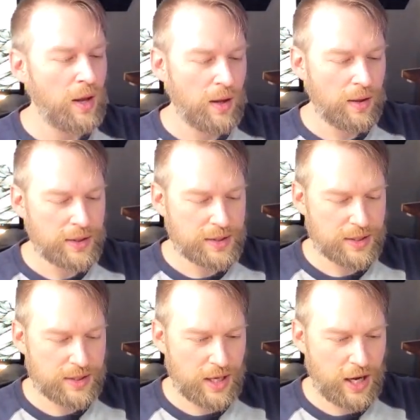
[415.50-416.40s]
This
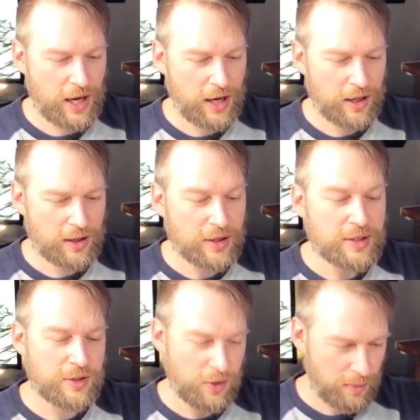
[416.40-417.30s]
is
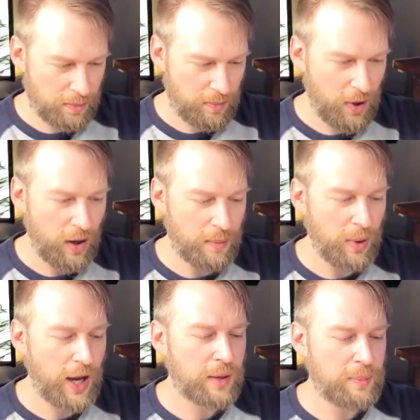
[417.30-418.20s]
their
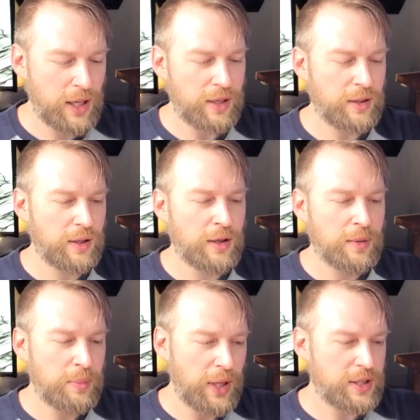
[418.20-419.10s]
black pen
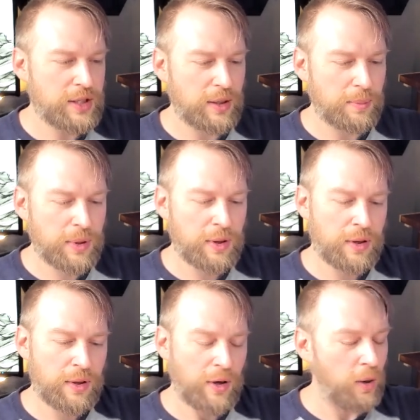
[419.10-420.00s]
tip,
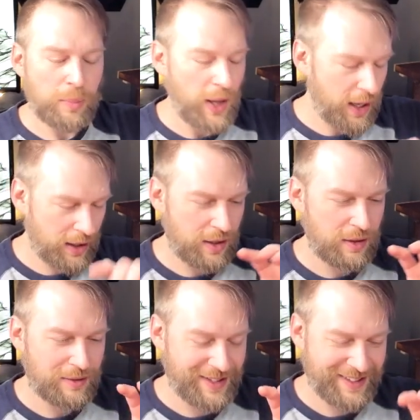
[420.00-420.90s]
or black
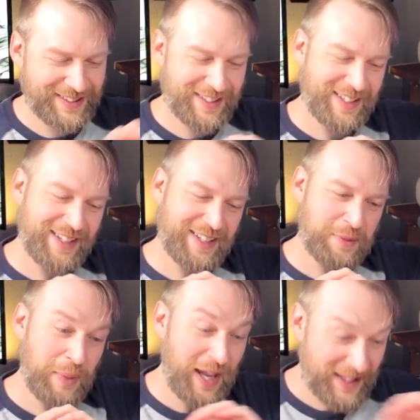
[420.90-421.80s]

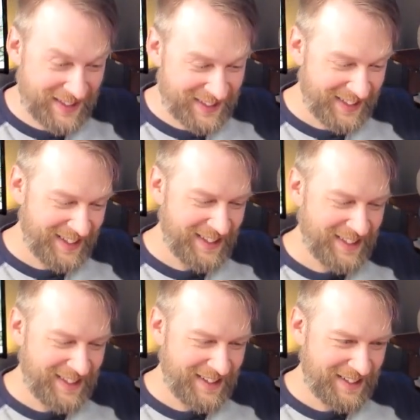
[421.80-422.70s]
pen
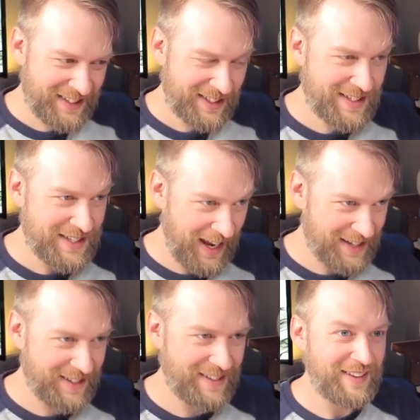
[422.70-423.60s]

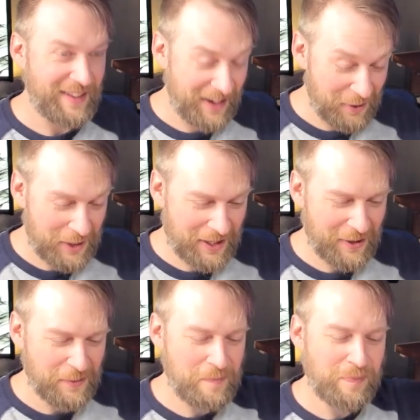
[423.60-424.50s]
set. There we
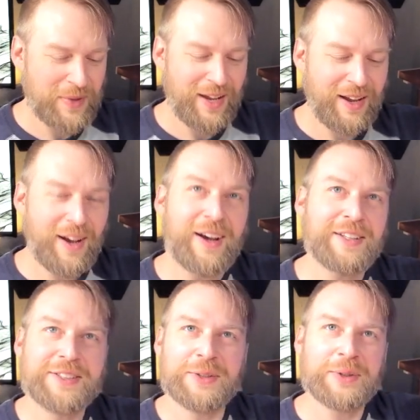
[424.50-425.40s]
go.
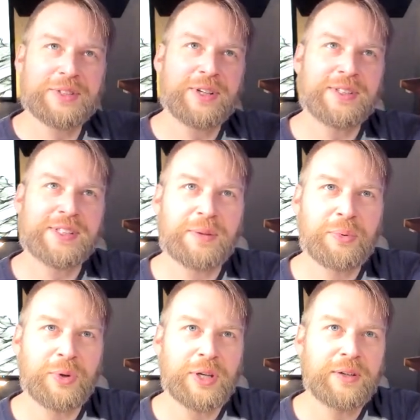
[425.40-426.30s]
So it starts at
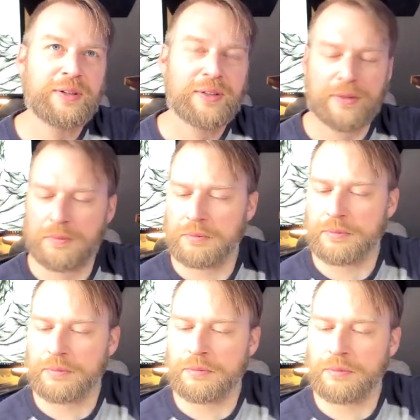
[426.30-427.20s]

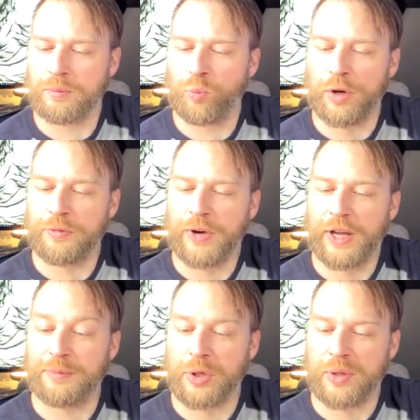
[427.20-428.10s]

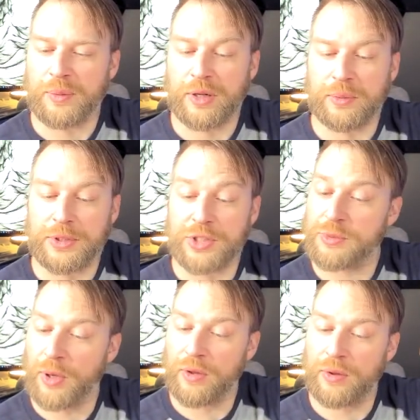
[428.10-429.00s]
0.15 millimeter, which is
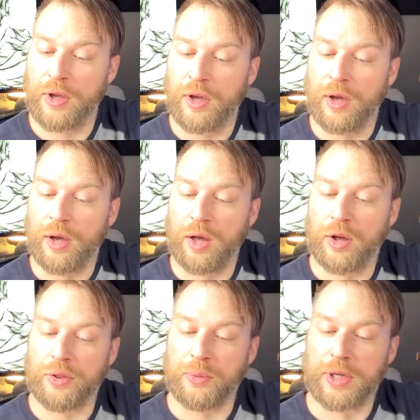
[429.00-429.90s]
small,
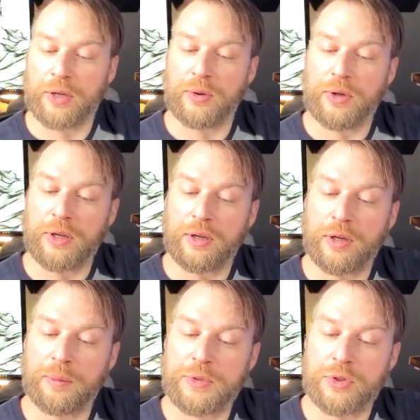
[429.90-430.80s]
all the way going
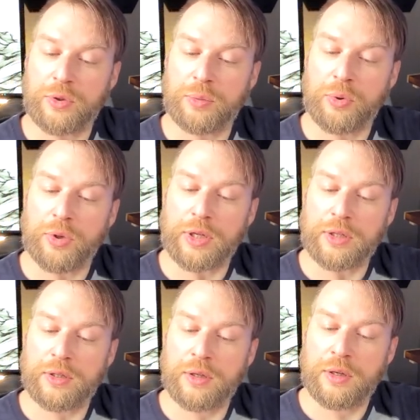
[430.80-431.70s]
up to
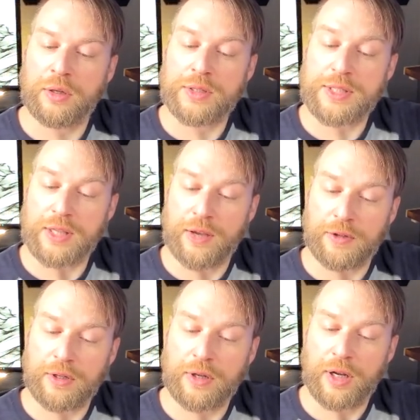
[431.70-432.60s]

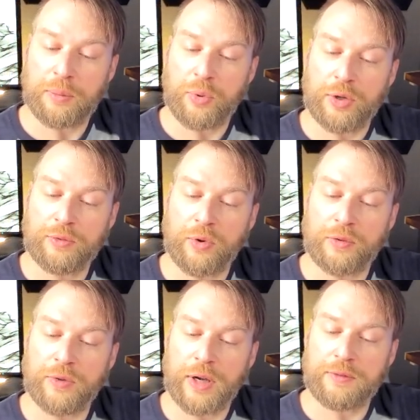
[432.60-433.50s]
0.7 and
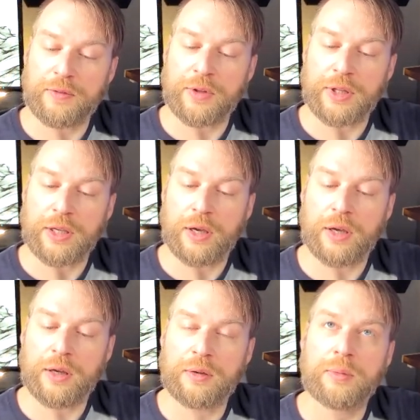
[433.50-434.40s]
0.45 for
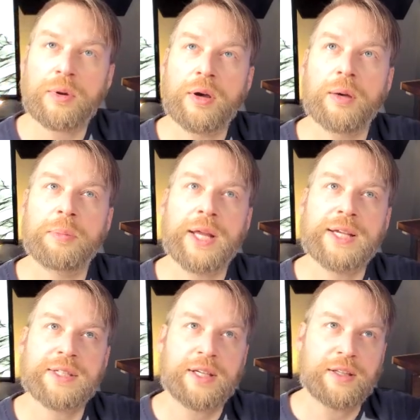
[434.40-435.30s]
the
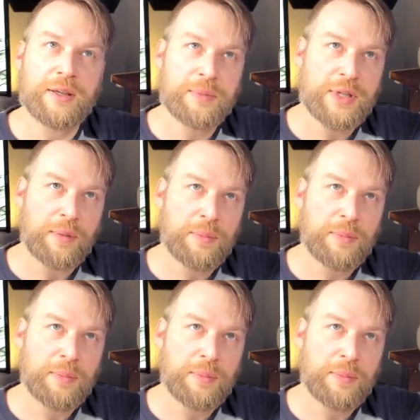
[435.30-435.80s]
plastic nib tip.